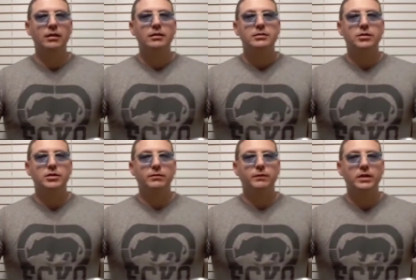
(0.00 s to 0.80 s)
So
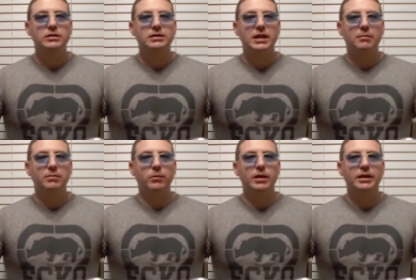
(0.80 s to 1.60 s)
the first step
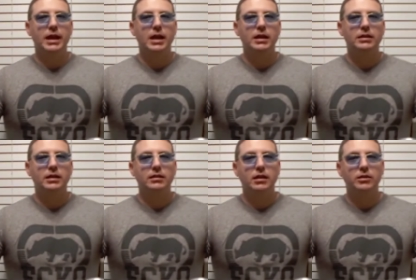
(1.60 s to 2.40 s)
with
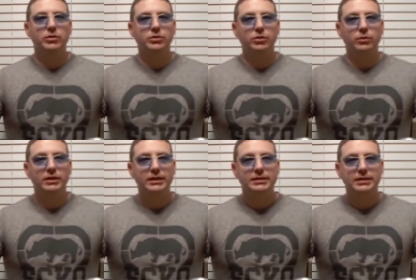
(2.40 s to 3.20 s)
anything that you do in
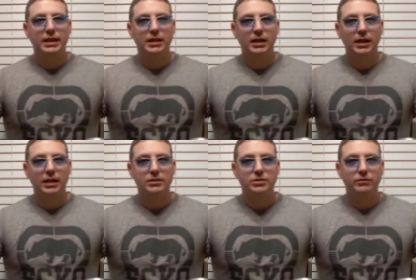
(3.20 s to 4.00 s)
this day and
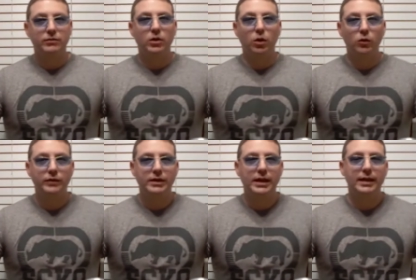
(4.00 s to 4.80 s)
age of
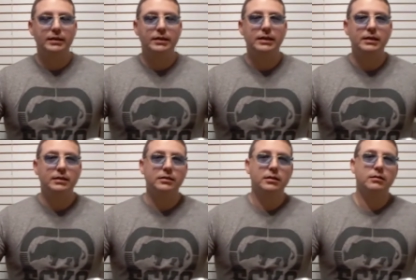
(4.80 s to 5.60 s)

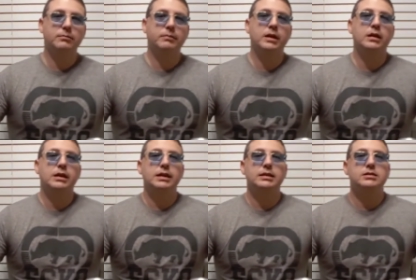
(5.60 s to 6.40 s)
COVID-19
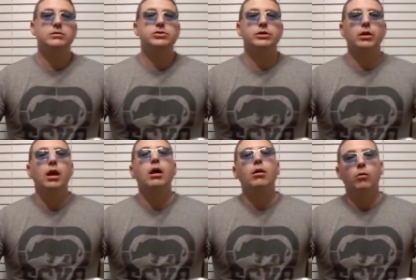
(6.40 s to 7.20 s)
is you should
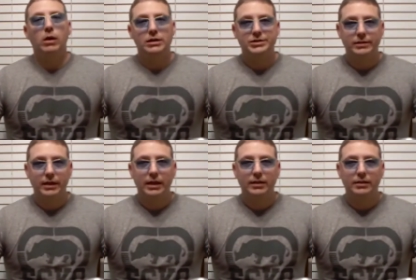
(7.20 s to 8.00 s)
wash your
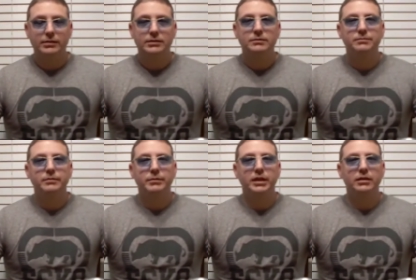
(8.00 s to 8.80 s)
hands,
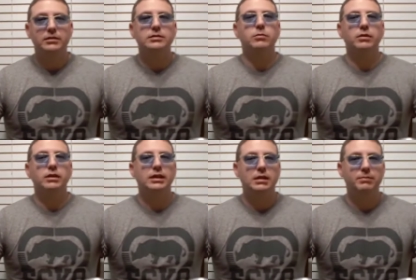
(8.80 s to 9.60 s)
because
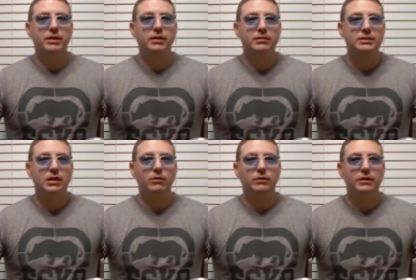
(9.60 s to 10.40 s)
keeping
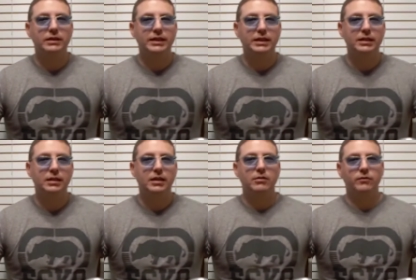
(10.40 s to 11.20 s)
yourself clean
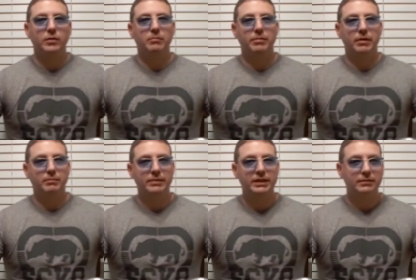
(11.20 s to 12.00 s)
from
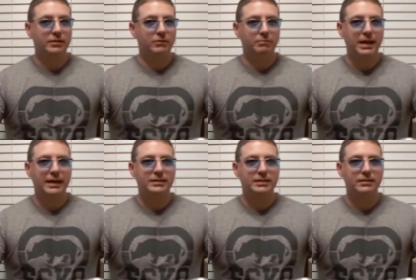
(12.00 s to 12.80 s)

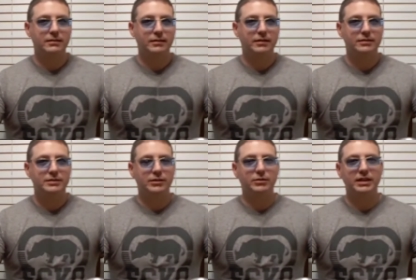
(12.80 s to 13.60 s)
bacteria so
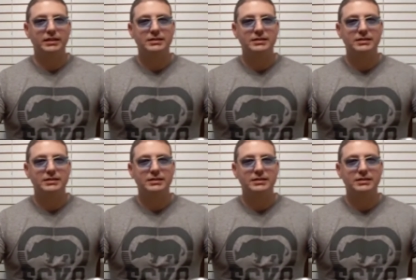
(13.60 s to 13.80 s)
you don't get